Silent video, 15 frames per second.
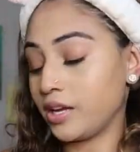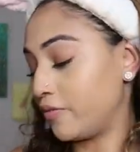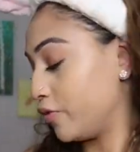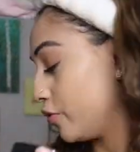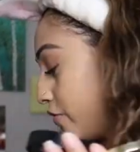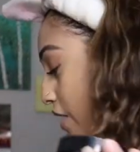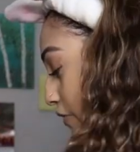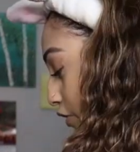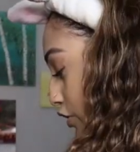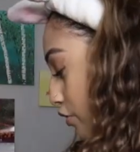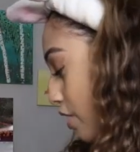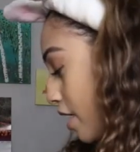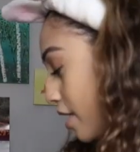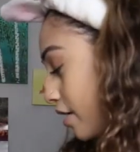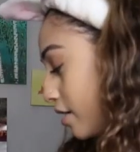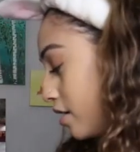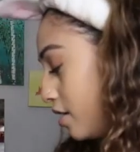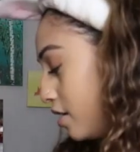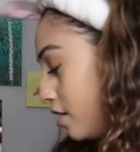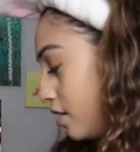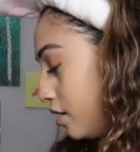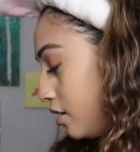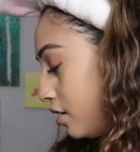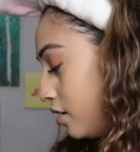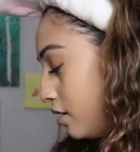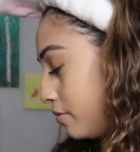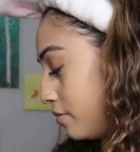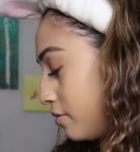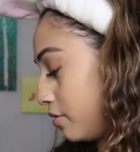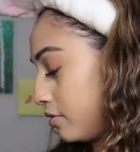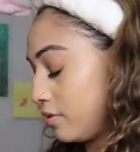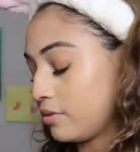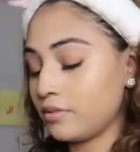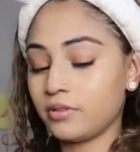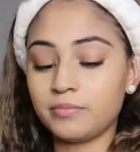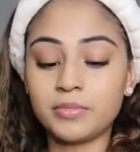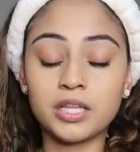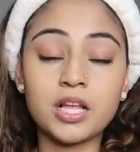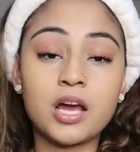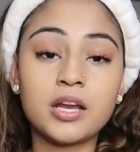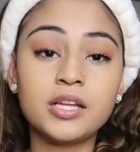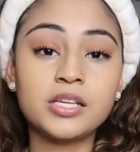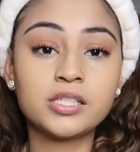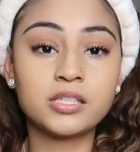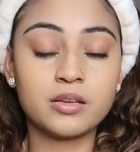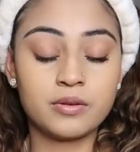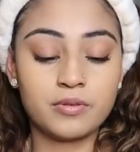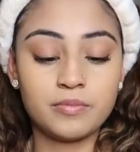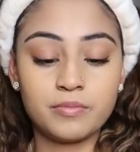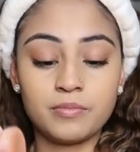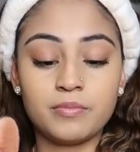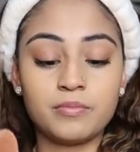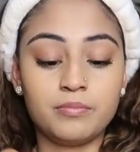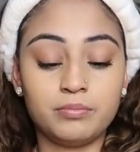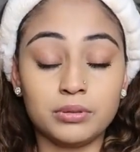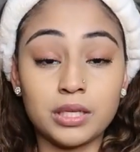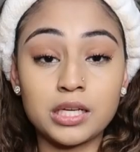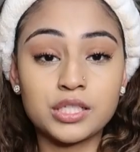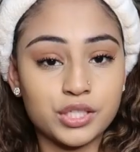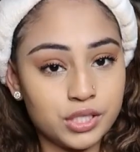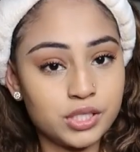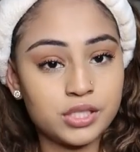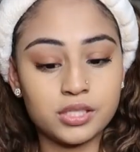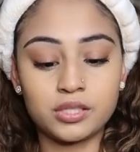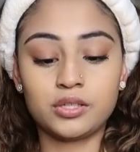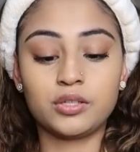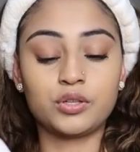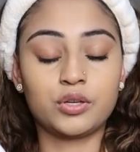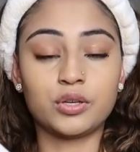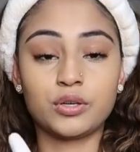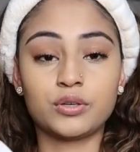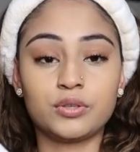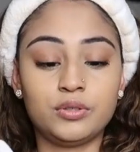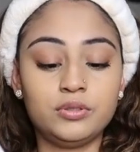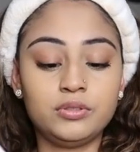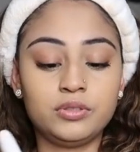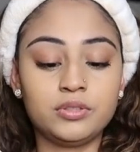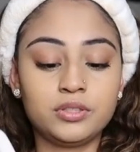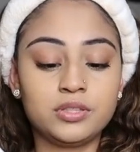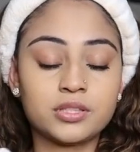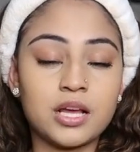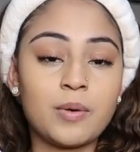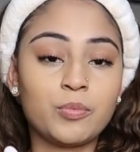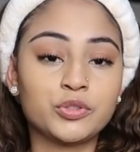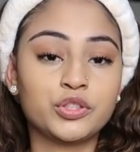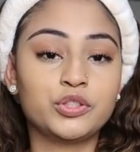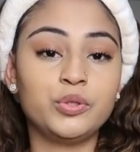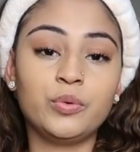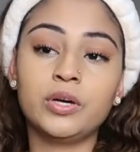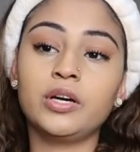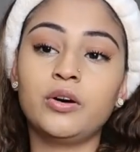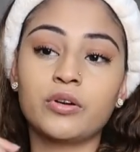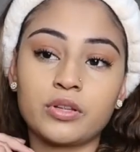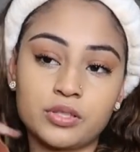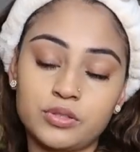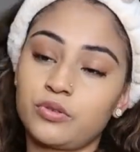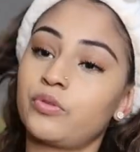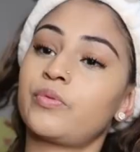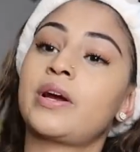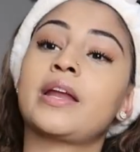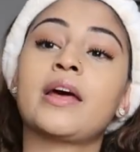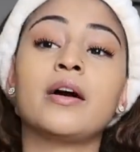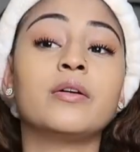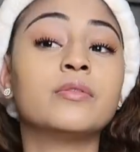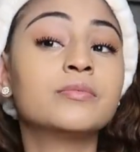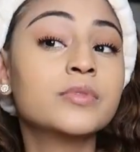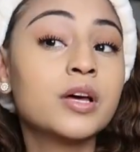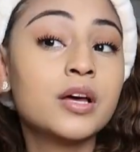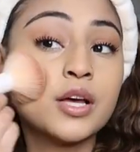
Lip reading: If you've never tried Milani's blushes, girl, stop what you're doing and go to the store right now.